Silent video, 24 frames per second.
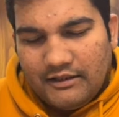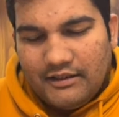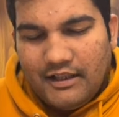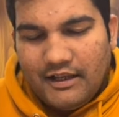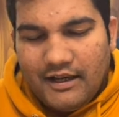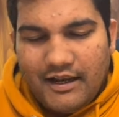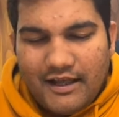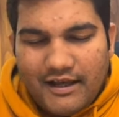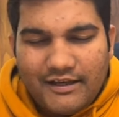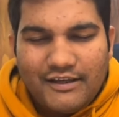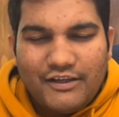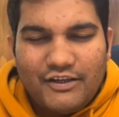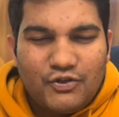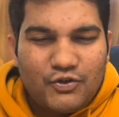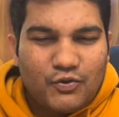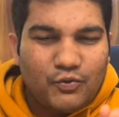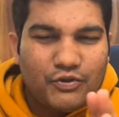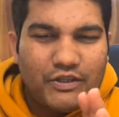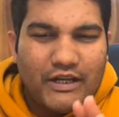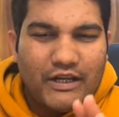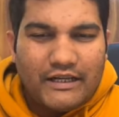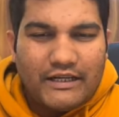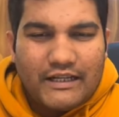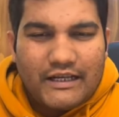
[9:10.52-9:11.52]
the luck is to
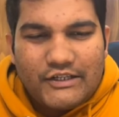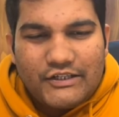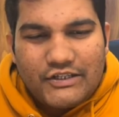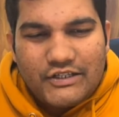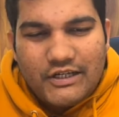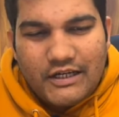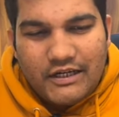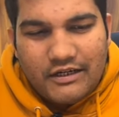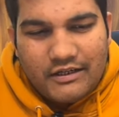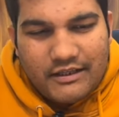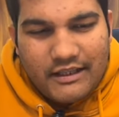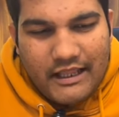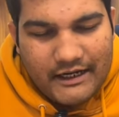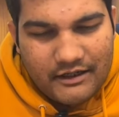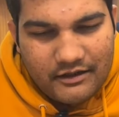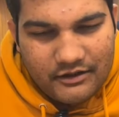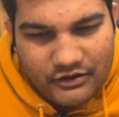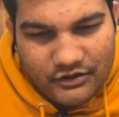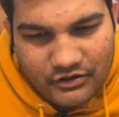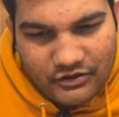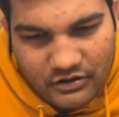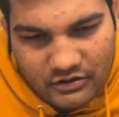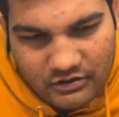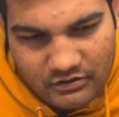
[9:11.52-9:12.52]
that extent that
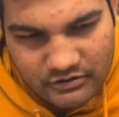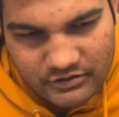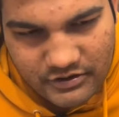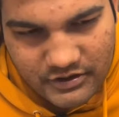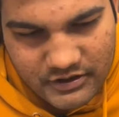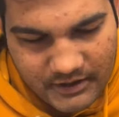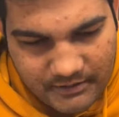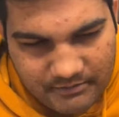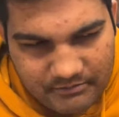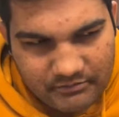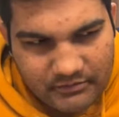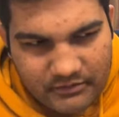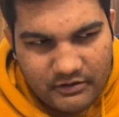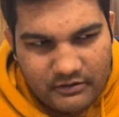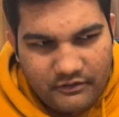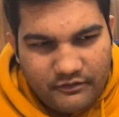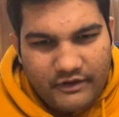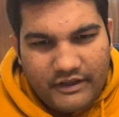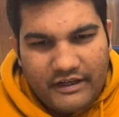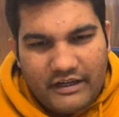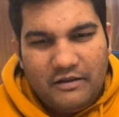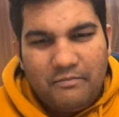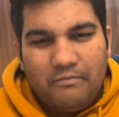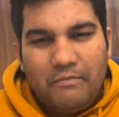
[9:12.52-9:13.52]
you know some
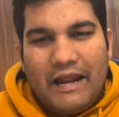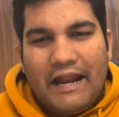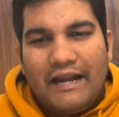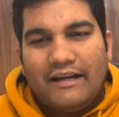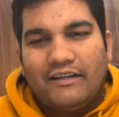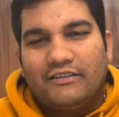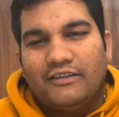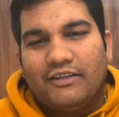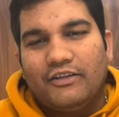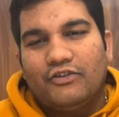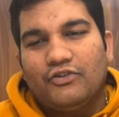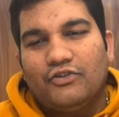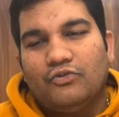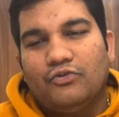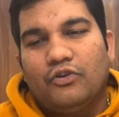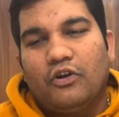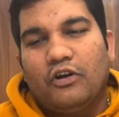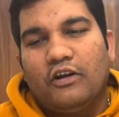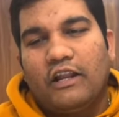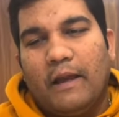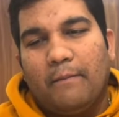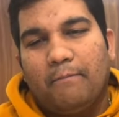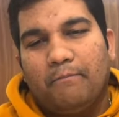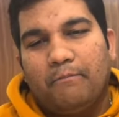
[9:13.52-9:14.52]
very bad things do
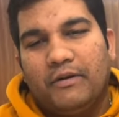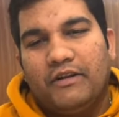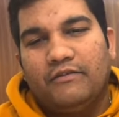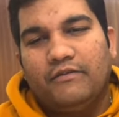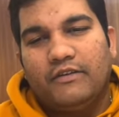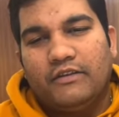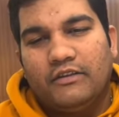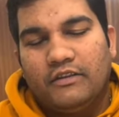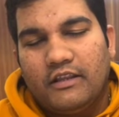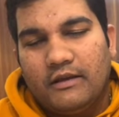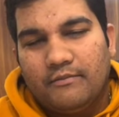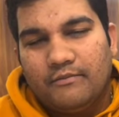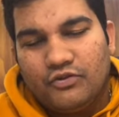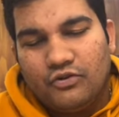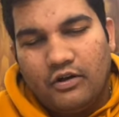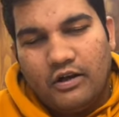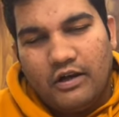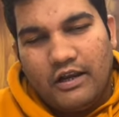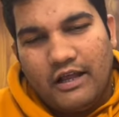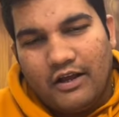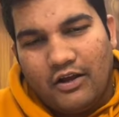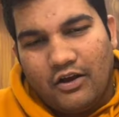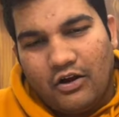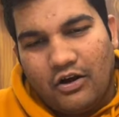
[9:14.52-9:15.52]
not happen with them
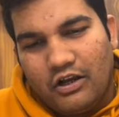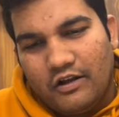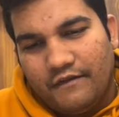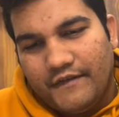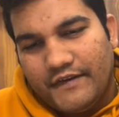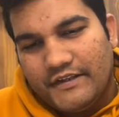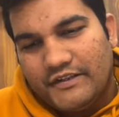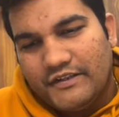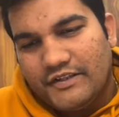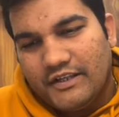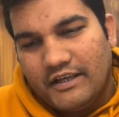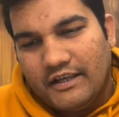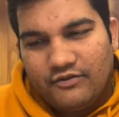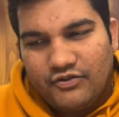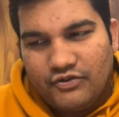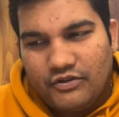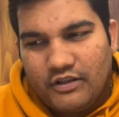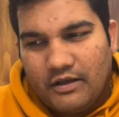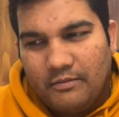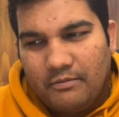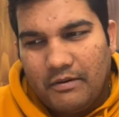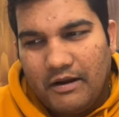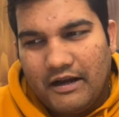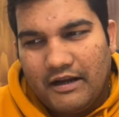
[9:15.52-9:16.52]
so luck always saves
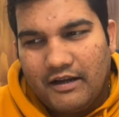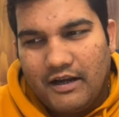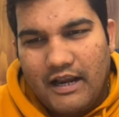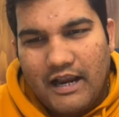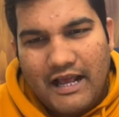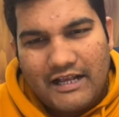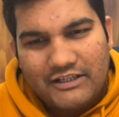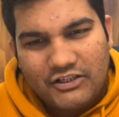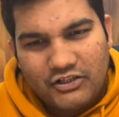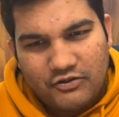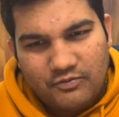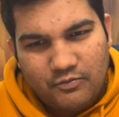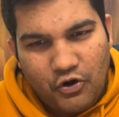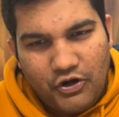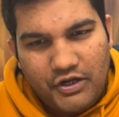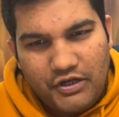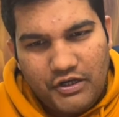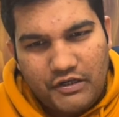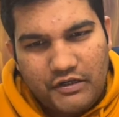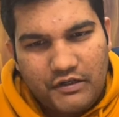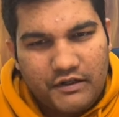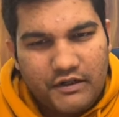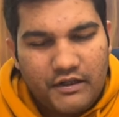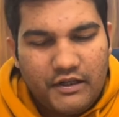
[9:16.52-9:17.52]
them at last
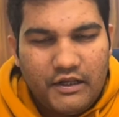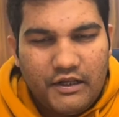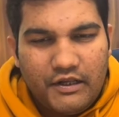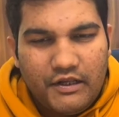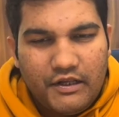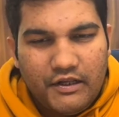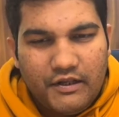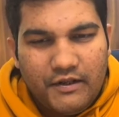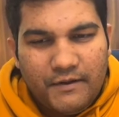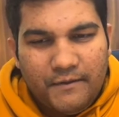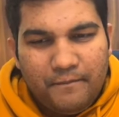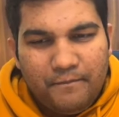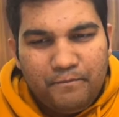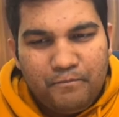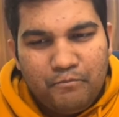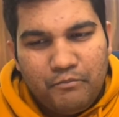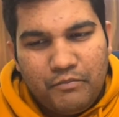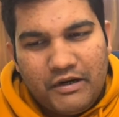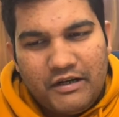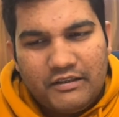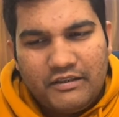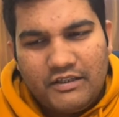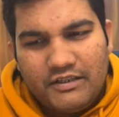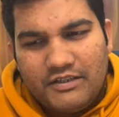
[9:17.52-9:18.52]
point
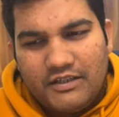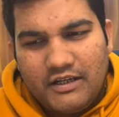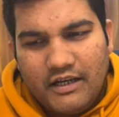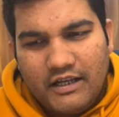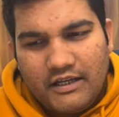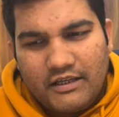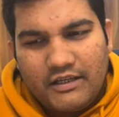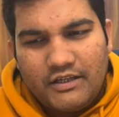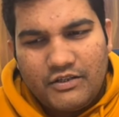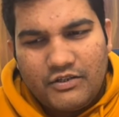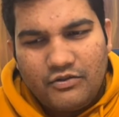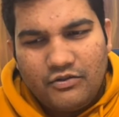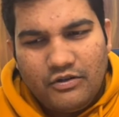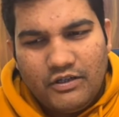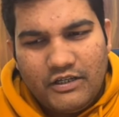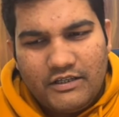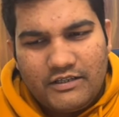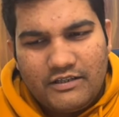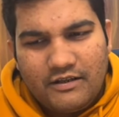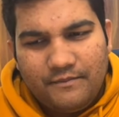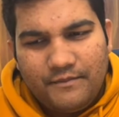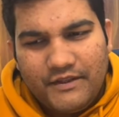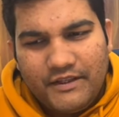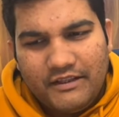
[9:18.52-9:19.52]
but this luck is only
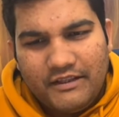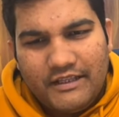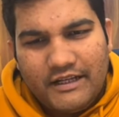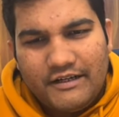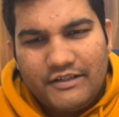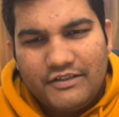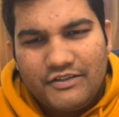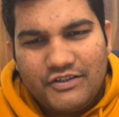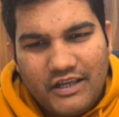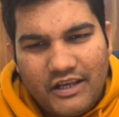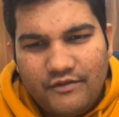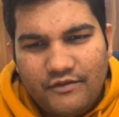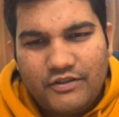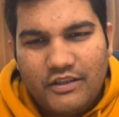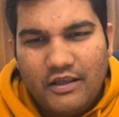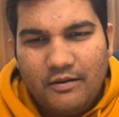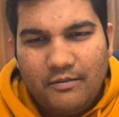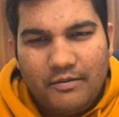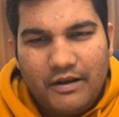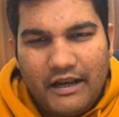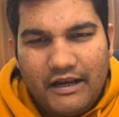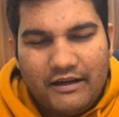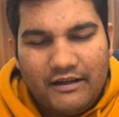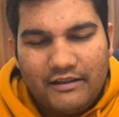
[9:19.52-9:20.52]
something that saves
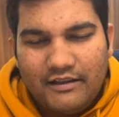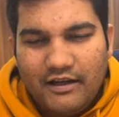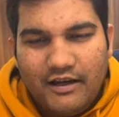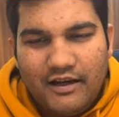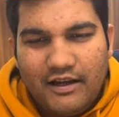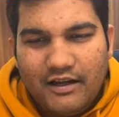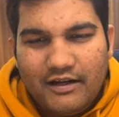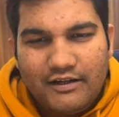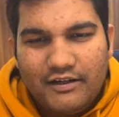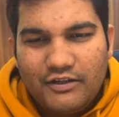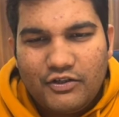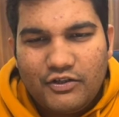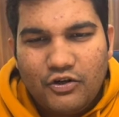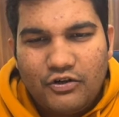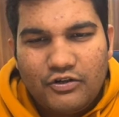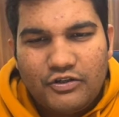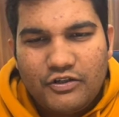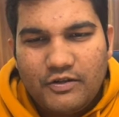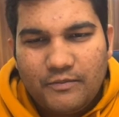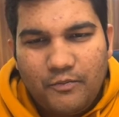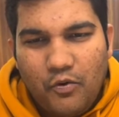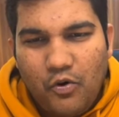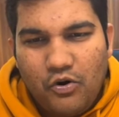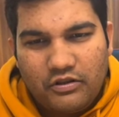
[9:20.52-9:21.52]
them, right? The luck does not
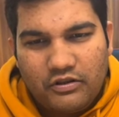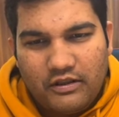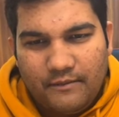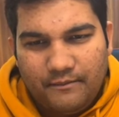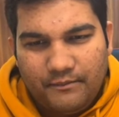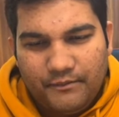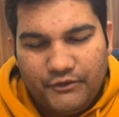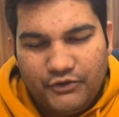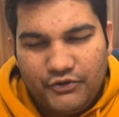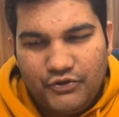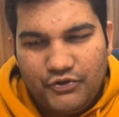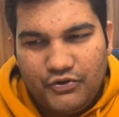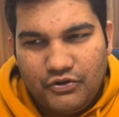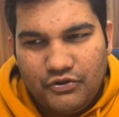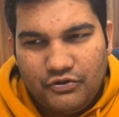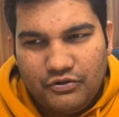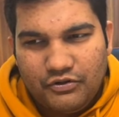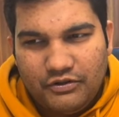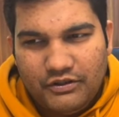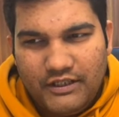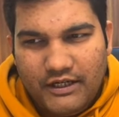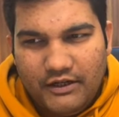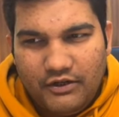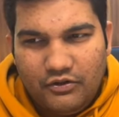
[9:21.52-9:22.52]
support them. So
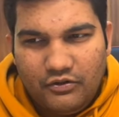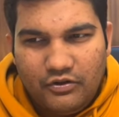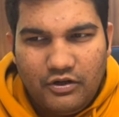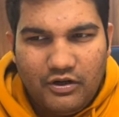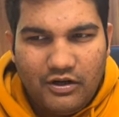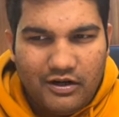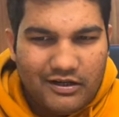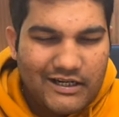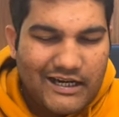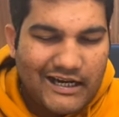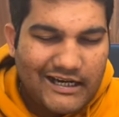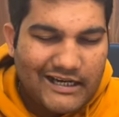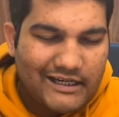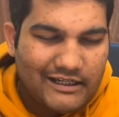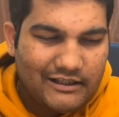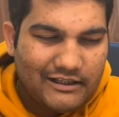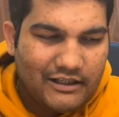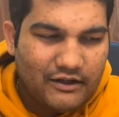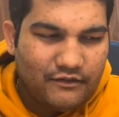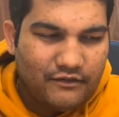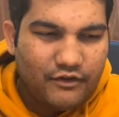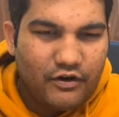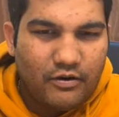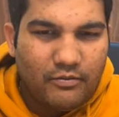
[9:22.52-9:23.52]
they do not get
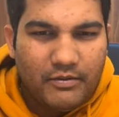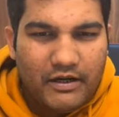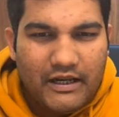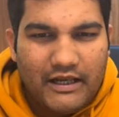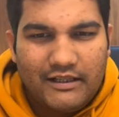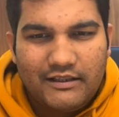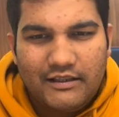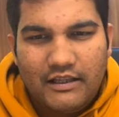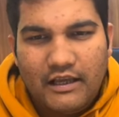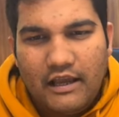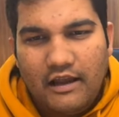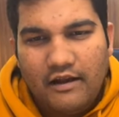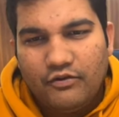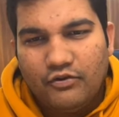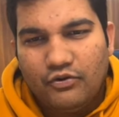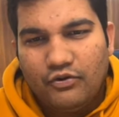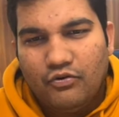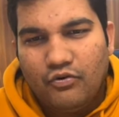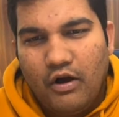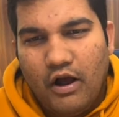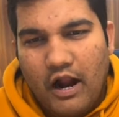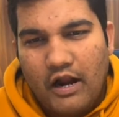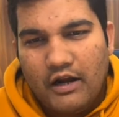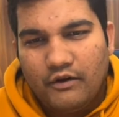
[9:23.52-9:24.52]
anything from luck. They have to
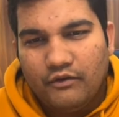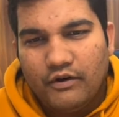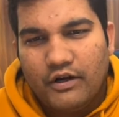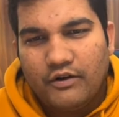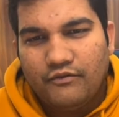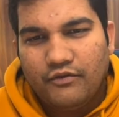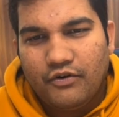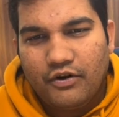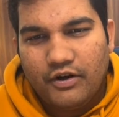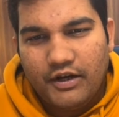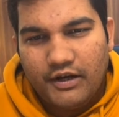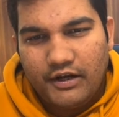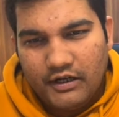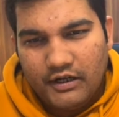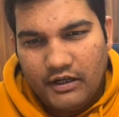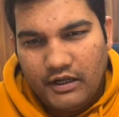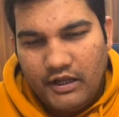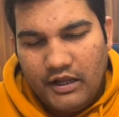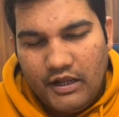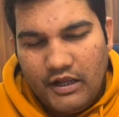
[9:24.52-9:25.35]
do hard work for it.